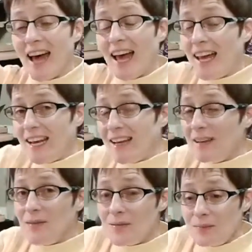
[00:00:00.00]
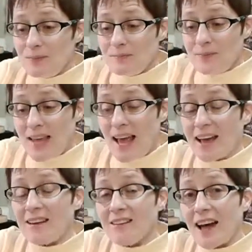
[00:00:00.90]
I
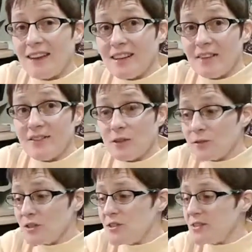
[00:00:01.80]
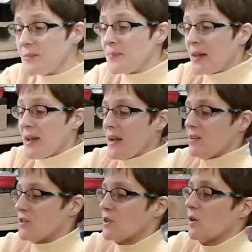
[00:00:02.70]
can a lot of leftovers,
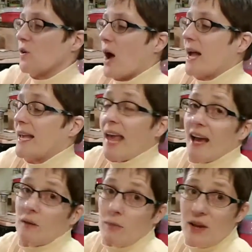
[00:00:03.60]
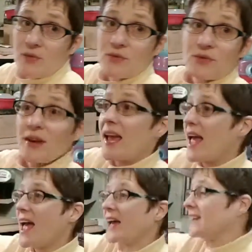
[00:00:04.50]
so I can beef.
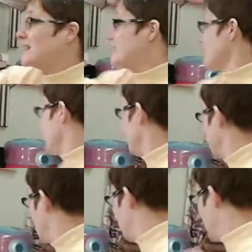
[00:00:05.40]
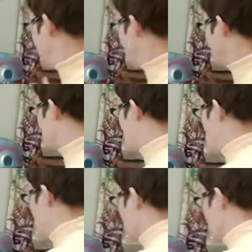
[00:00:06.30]
And this is
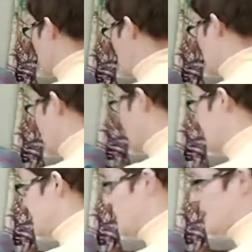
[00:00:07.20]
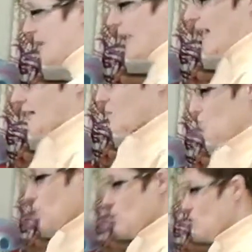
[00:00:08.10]
beef here that's been canned.
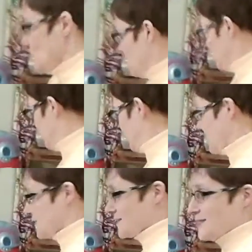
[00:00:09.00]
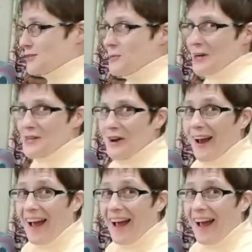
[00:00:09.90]
Woo! There goes the dishwasher.